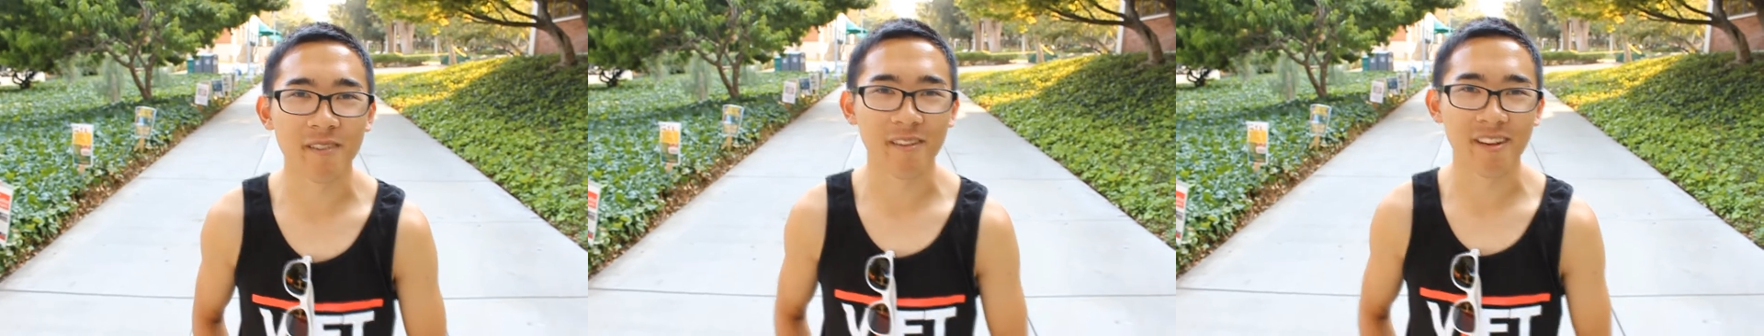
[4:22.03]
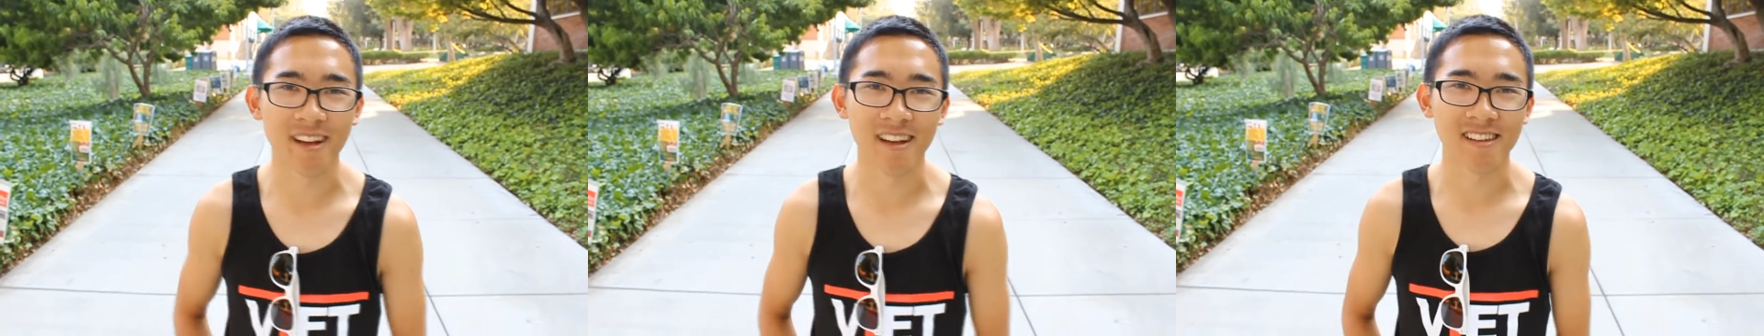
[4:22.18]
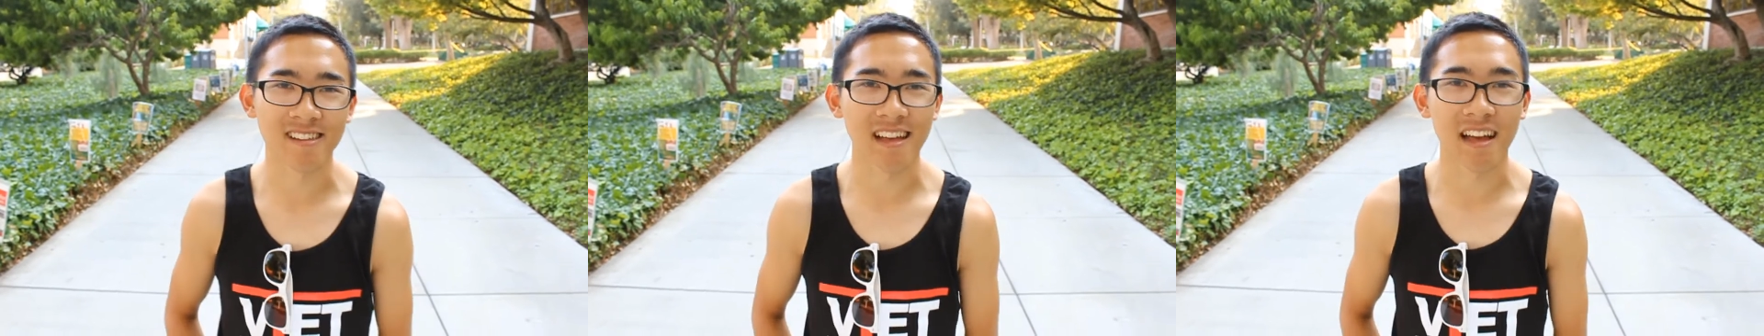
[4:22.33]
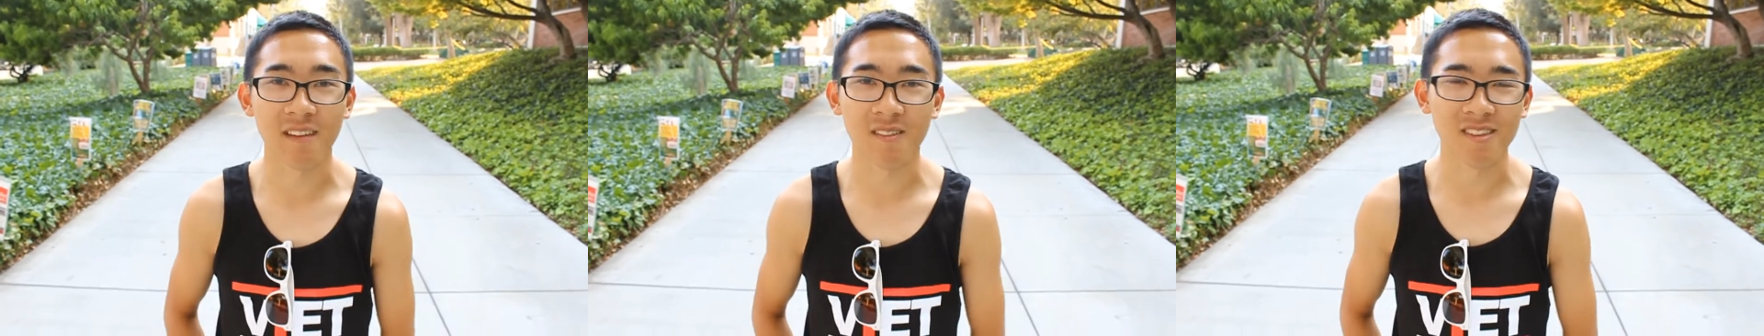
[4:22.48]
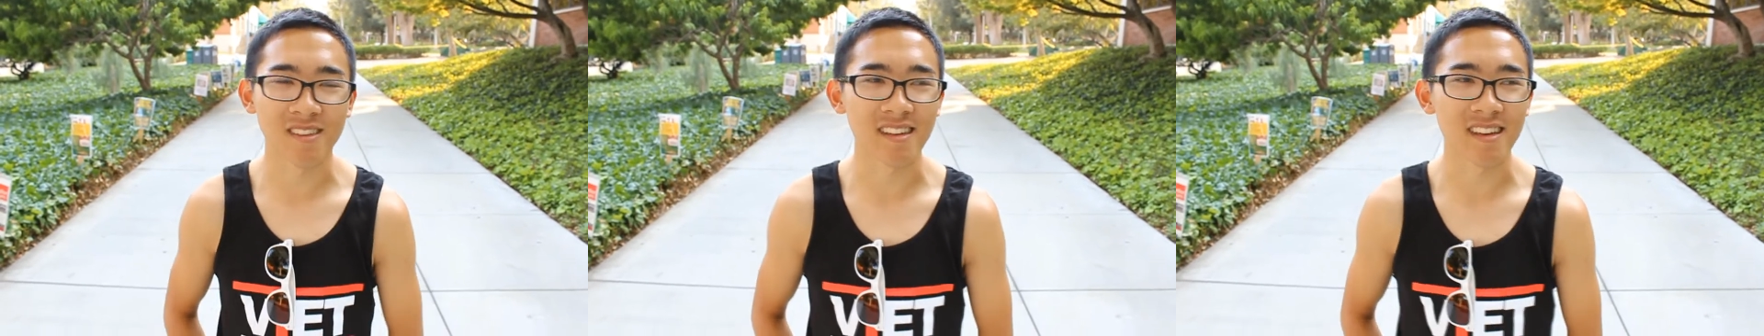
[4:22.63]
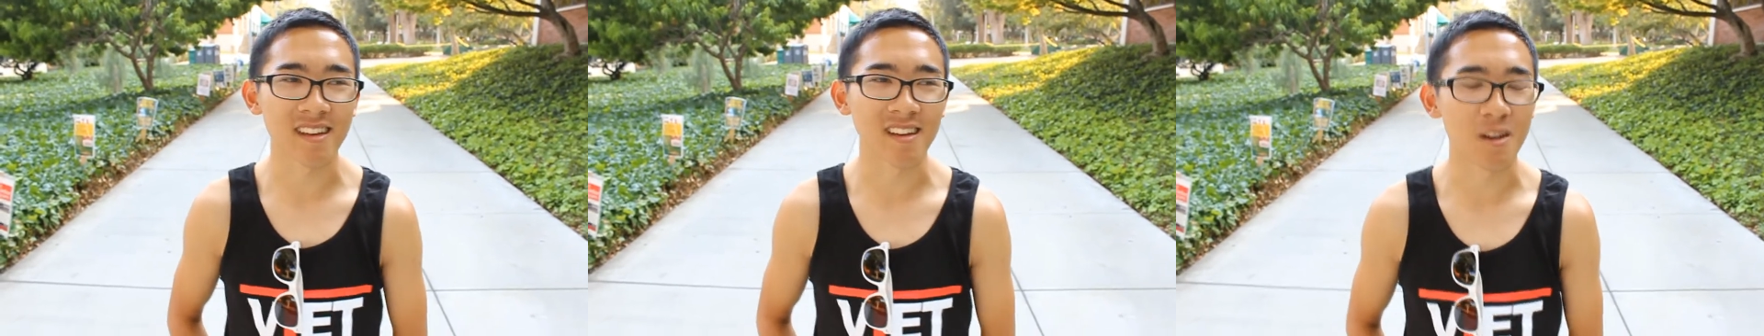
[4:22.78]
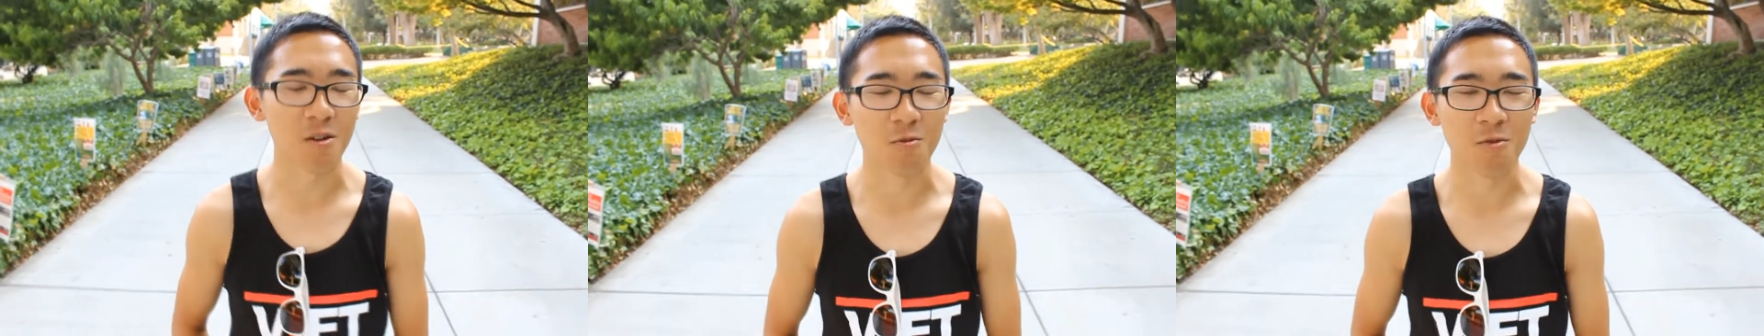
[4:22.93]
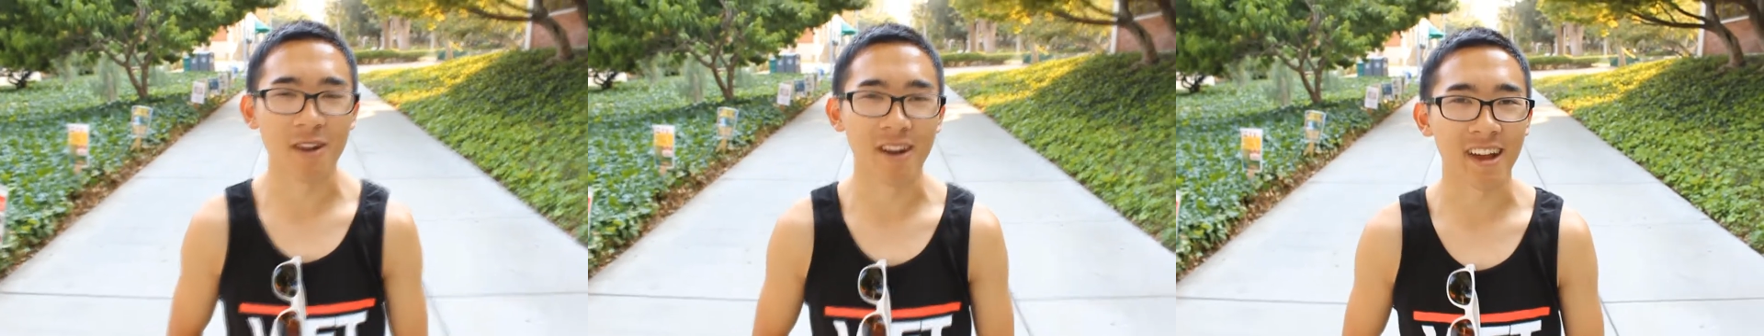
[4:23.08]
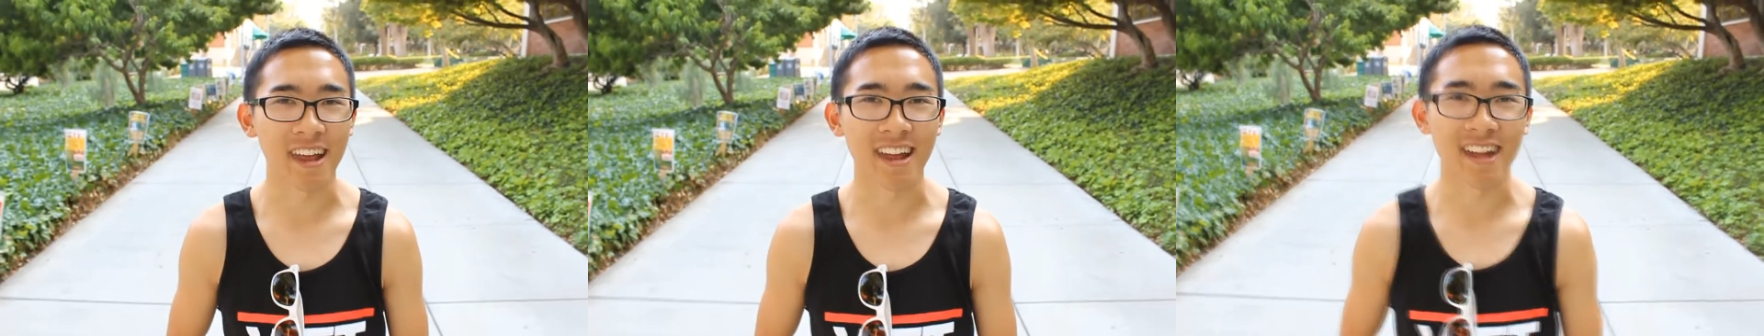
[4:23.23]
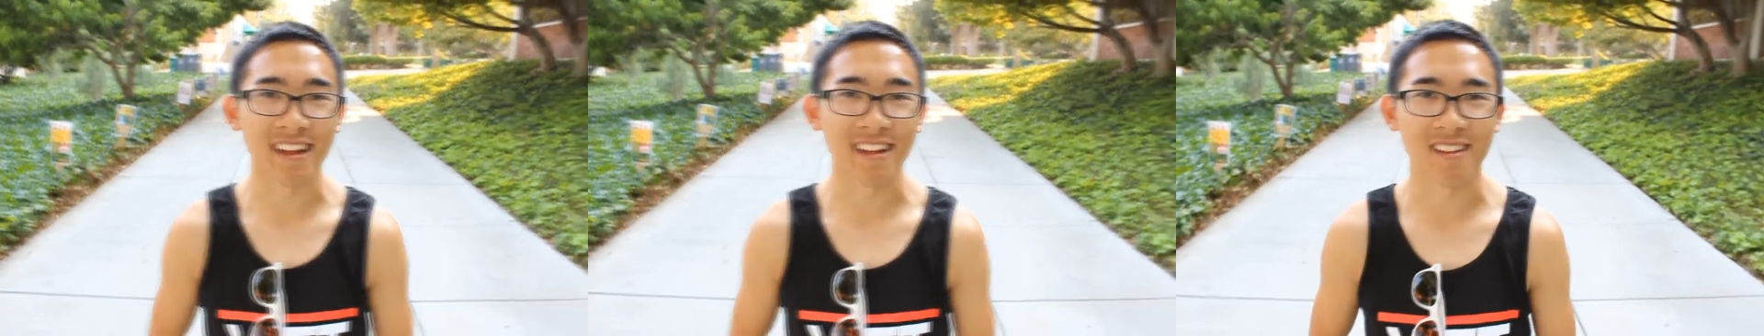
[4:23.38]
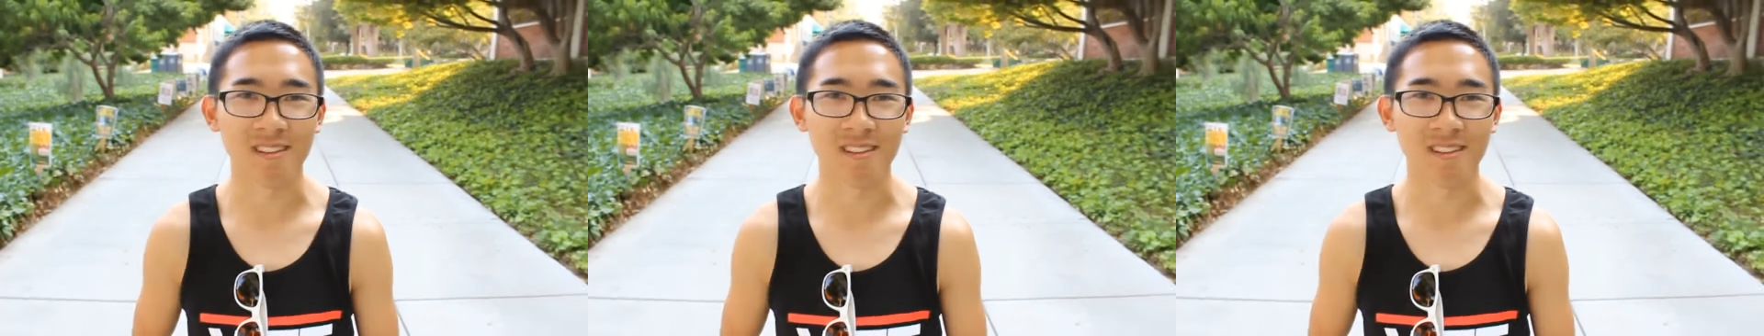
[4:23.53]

because I've seen your work and